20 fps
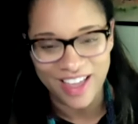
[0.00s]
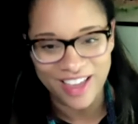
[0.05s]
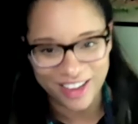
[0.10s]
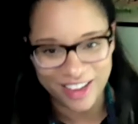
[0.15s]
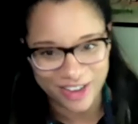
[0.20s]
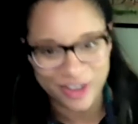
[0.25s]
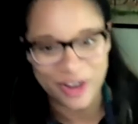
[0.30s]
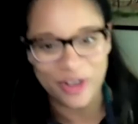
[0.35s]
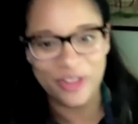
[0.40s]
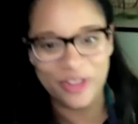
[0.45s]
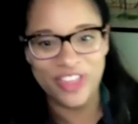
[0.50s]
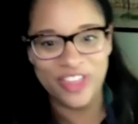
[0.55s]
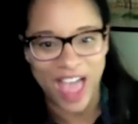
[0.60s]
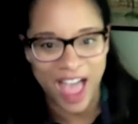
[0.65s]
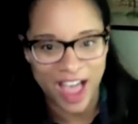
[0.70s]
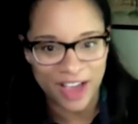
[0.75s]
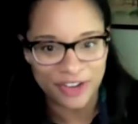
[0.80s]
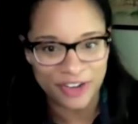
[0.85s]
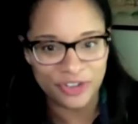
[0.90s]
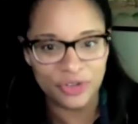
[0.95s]
you know, the
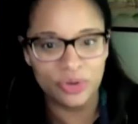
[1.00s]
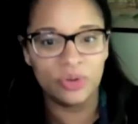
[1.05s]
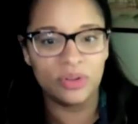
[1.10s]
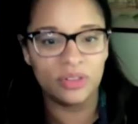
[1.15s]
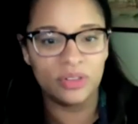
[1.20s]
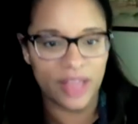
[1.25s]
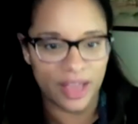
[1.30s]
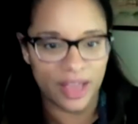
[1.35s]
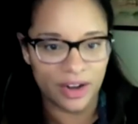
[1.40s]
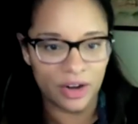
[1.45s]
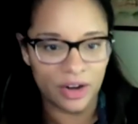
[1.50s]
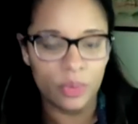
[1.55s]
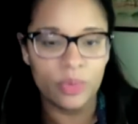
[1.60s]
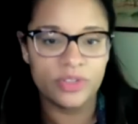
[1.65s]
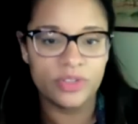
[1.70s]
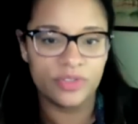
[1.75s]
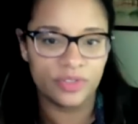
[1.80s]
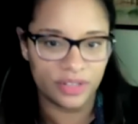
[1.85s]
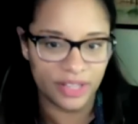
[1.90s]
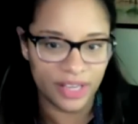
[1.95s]
actual letter
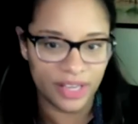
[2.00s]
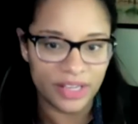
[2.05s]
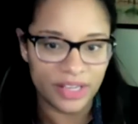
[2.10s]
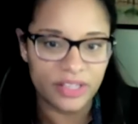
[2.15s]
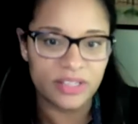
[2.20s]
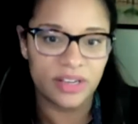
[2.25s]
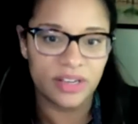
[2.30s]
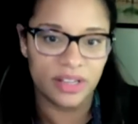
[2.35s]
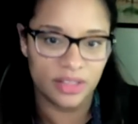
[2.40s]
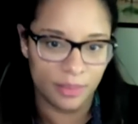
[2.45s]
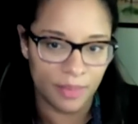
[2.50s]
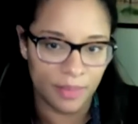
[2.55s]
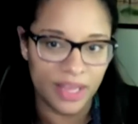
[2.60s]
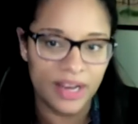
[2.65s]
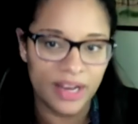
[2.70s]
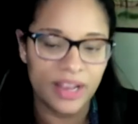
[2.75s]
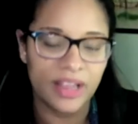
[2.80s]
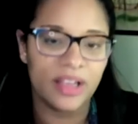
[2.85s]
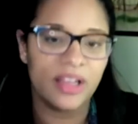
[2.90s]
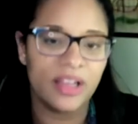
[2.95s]
was released in the
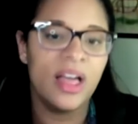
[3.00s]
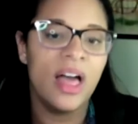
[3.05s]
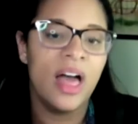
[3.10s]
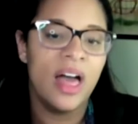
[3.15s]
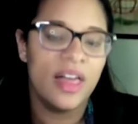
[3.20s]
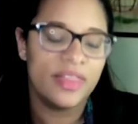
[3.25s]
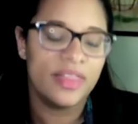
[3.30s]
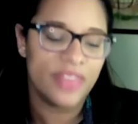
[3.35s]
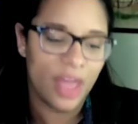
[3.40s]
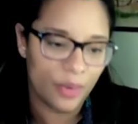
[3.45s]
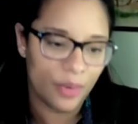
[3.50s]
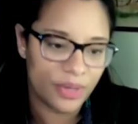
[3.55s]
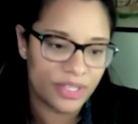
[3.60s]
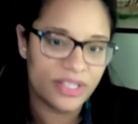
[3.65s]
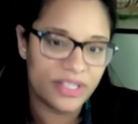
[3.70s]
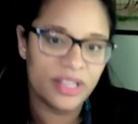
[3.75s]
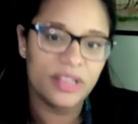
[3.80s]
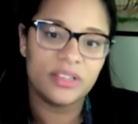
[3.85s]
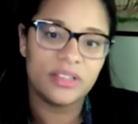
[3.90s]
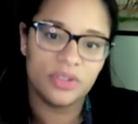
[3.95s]
media that was
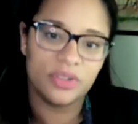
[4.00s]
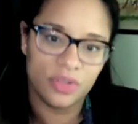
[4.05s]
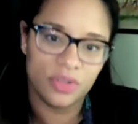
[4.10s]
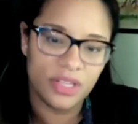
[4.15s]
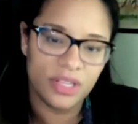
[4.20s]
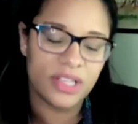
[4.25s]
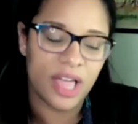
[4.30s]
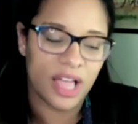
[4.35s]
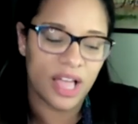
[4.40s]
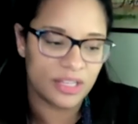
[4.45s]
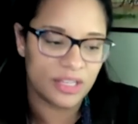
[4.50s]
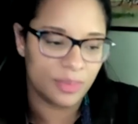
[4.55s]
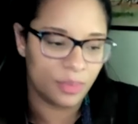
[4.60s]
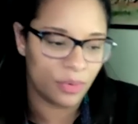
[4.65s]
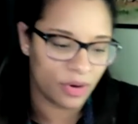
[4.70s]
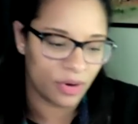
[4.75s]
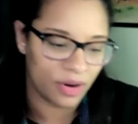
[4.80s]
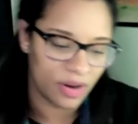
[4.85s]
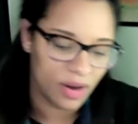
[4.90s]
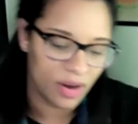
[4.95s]
sent to these
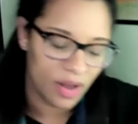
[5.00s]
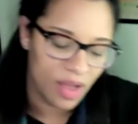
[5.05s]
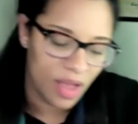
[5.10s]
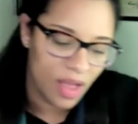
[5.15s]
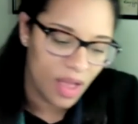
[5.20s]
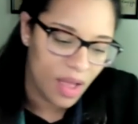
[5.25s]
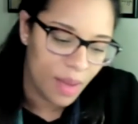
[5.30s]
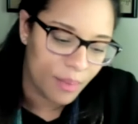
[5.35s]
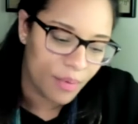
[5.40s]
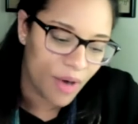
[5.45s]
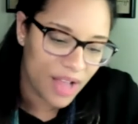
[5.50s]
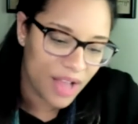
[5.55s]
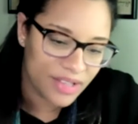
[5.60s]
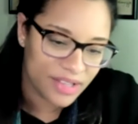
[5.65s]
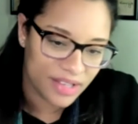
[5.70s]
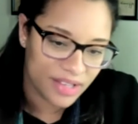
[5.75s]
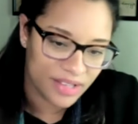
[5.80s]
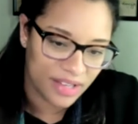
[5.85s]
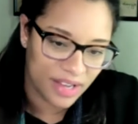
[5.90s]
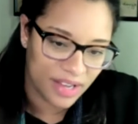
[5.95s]
export
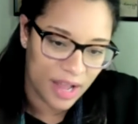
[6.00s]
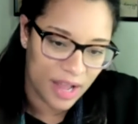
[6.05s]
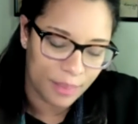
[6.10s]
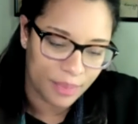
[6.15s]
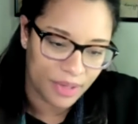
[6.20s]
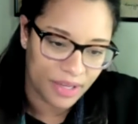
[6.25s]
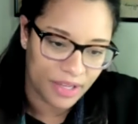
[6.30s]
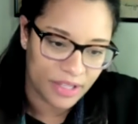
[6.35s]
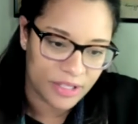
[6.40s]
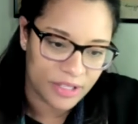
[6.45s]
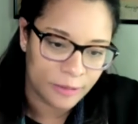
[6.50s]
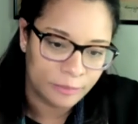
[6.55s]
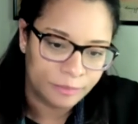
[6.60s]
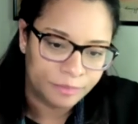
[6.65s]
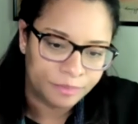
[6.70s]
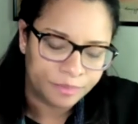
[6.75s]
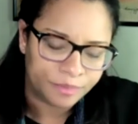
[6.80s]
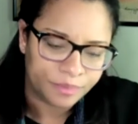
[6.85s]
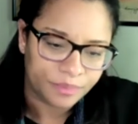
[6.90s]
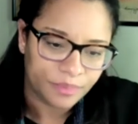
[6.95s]
processing companies.
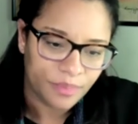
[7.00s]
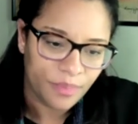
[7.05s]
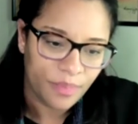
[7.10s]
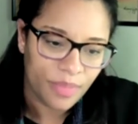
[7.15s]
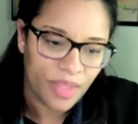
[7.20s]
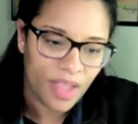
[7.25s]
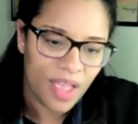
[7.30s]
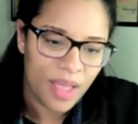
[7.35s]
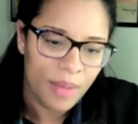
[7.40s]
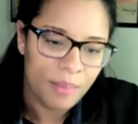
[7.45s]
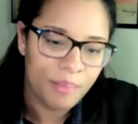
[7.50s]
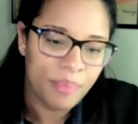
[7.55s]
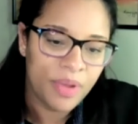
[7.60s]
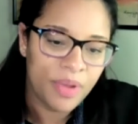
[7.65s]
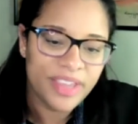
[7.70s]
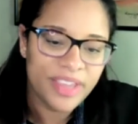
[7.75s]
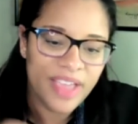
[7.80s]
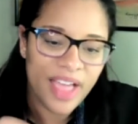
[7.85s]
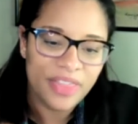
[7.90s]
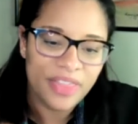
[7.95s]

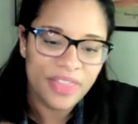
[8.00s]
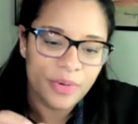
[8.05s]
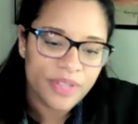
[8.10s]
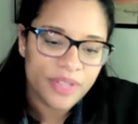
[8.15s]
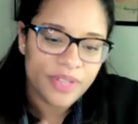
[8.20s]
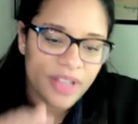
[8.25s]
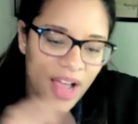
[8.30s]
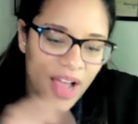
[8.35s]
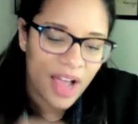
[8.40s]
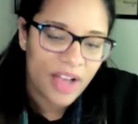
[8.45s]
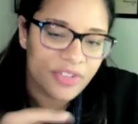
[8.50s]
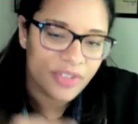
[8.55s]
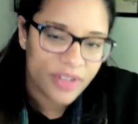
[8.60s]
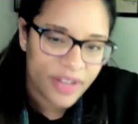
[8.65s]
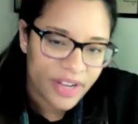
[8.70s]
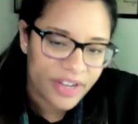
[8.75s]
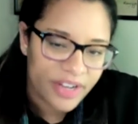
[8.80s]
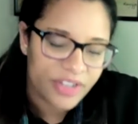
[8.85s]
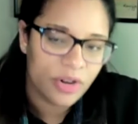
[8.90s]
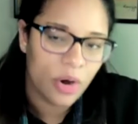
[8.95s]
But yet there was a
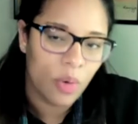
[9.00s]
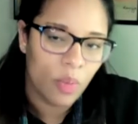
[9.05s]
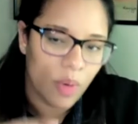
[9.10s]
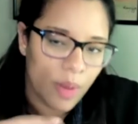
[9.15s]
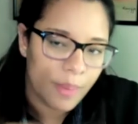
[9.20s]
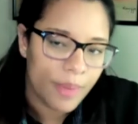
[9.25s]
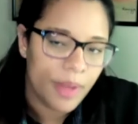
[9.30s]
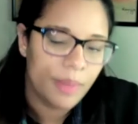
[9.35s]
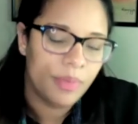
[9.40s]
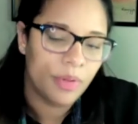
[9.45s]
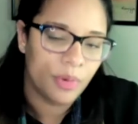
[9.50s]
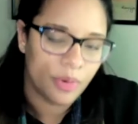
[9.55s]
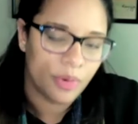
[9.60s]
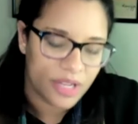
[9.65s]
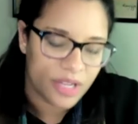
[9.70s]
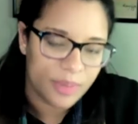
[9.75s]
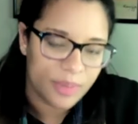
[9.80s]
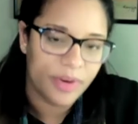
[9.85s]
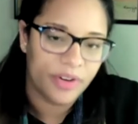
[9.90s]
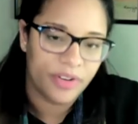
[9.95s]
contradiction on what people were
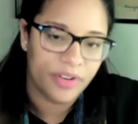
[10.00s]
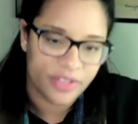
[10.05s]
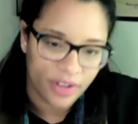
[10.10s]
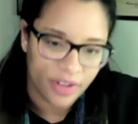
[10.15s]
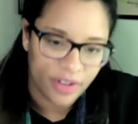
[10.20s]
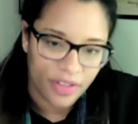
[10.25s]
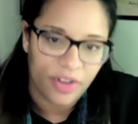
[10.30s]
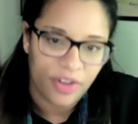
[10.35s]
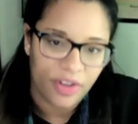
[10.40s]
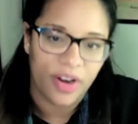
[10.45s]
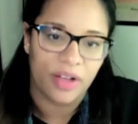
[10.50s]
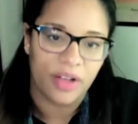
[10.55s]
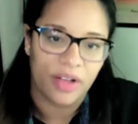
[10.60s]
experiencing on the ground.